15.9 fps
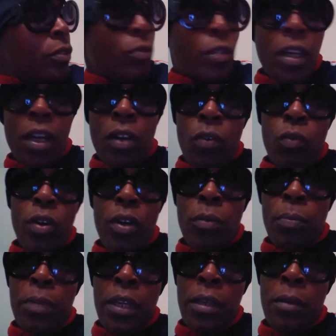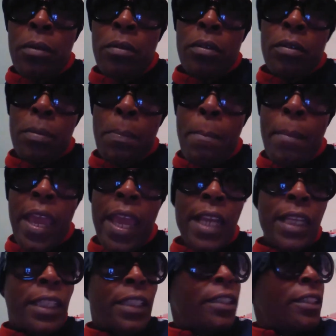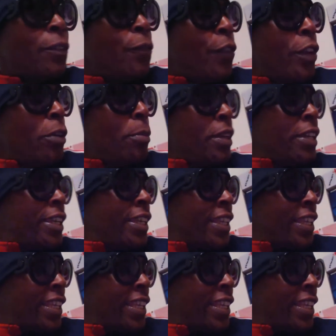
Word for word: when I don't want to be manly. You feel me?